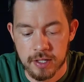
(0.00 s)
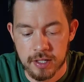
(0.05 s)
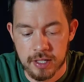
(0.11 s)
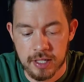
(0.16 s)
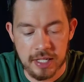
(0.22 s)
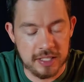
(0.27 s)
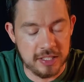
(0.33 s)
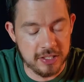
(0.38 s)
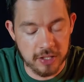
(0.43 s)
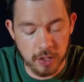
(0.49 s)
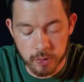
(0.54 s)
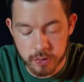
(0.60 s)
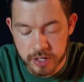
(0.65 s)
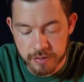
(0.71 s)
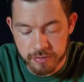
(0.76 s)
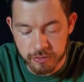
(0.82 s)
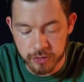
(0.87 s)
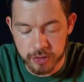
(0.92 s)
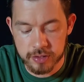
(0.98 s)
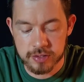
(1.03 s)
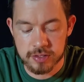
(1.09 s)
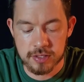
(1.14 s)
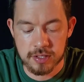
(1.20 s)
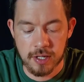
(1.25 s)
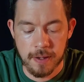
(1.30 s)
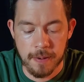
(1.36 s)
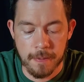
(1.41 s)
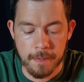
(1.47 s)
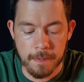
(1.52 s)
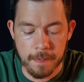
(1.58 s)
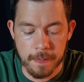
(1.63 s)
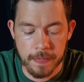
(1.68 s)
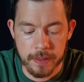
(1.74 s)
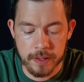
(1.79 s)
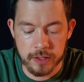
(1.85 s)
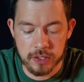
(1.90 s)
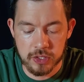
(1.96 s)
It's no different.
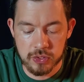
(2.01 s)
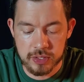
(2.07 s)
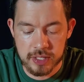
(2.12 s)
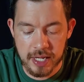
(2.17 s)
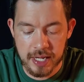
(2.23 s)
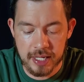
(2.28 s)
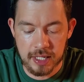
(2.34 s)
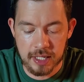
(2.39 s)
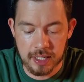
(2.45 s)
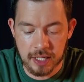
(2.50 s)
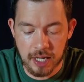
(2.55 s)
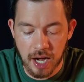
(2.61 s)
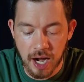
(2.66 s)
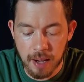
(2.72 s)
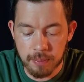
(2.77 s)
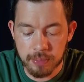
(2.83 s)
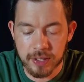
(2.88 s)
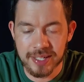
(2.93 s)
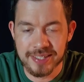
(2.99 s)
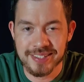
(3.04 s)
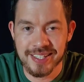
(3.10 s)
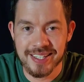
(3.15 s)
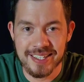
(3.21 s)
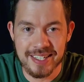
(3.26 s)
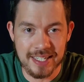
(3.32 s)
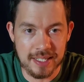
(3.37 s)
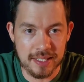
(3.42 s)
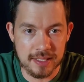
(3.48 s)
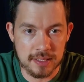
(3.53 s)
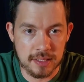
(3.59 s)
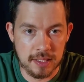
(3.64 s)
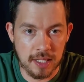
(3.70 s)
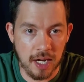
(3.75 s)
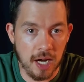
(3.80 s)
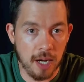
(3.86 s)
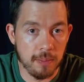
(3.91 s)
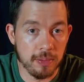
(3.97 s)
You take complex ideas,
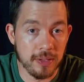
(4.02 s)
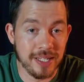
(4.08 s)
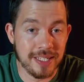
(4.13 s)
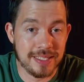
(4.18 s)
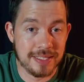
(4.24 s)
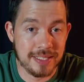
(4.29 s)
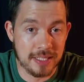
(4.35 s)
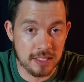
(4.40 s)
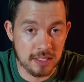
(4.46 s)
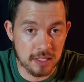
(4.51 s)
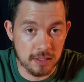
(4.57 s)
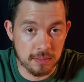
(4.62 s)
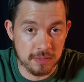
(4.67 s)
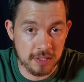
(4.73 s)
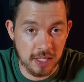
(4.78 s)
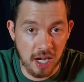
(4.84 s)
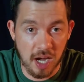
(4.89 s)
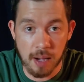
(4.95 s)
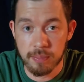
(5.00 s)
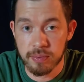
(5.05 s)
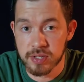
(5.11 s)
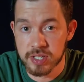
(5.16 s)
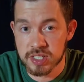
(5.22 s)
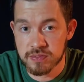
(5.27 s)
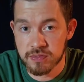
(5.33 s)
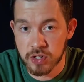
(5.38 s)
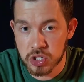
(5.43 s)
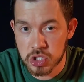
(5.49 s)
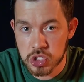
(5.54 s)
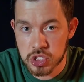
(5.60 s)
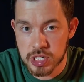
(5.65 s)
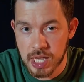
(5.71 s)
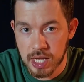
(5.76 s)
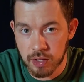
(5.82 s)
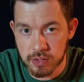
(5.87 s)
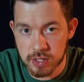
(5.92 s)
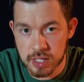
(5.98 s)
complex systems, complex
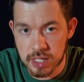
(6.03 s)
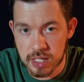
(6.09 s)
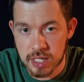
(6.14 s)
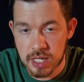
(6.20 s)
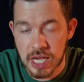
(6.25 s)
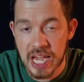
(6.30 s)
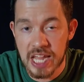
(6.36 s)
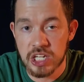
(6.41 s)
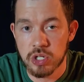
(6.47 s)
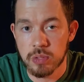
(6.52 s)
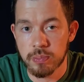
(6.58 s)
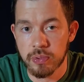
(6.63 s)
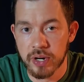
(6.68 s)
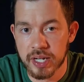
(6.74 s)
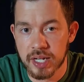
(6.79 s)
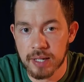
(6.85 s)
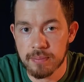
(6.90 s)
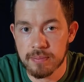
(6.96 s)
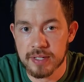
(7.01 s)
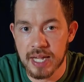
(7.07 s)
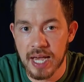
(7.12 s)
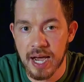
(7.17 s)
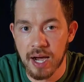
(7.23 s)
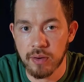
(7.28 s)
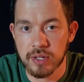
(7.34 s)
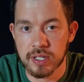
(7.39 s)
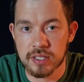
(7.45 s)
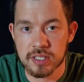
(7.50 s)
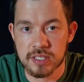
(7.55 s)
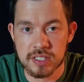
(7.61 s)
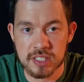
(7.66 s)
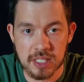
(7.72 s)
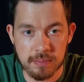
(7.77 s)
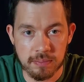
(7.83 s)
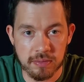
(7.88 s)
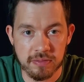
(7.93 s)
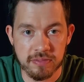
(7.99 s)
functionality, and you break them down into
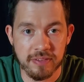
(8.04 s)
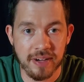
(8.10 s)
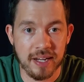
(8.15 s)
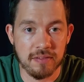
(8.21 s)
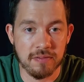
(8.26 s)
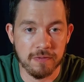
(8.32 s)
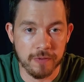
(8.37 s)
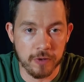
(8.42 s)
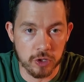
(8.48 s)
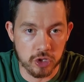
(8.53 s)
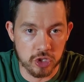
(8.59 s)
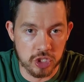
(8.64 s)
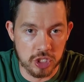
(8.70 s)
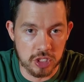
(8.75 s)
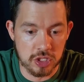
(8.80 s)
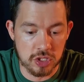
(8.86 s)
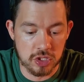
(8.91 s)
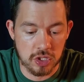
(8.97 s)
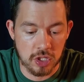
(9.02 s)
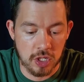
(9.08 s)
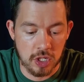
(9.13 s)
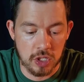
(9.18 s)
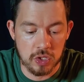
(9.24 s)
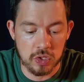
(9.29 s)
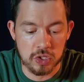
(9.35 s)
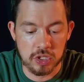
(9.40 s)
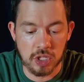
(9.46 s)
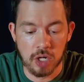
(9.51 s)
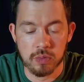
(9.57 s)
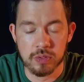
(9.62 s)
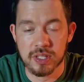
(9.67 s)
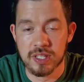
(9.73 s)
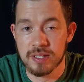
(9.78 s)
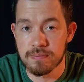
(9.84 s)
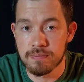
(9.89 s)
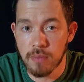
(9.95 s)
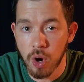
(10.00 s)
simplified versions. You start with
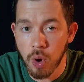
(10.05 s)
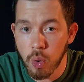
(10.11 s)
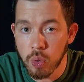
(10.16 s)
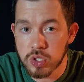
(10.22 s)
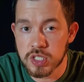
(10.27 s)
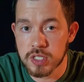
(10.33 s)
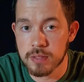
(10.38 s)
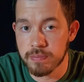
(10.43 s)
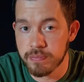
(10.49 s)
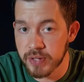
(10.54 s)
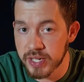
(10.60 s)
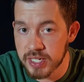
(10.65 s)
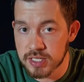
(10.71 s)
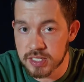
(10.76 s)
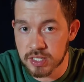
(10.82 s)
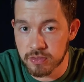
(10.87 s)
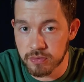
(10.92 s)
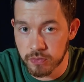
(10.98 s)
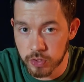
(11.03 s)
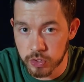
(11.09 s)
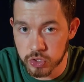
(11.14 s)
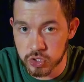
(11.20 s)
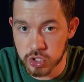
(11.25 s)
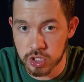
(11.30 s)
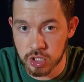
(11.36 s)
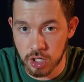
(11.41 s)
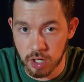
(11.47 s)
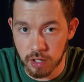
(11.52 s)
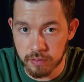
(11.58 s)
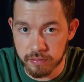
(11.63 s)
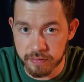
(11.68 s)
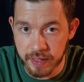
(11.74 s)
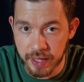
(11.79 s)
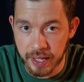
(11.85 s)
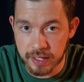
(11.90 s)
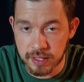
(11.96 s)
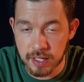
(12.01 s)
the most basic version of
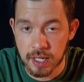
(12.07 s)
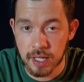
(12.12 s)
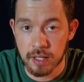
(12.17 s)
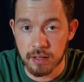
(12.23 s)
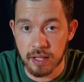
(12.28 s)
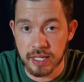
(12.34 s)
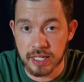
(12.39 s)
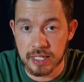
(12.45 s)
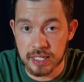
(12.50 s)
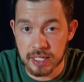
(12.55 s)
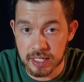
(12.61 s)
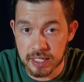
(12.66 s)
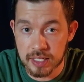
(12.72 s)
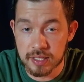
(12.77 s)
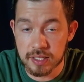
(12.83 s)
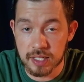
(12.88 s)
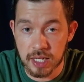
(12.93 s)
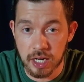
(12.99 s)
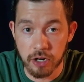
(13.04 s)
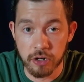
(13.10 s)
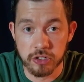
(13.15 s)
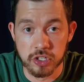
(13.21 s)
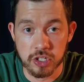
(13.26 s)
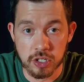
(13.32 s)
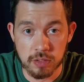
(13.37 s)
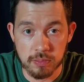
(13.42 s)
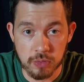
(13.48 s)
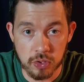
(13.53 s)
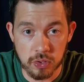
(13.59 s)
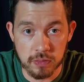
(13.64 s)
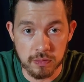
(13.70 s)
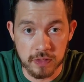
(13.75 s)
that, like getting the character to move.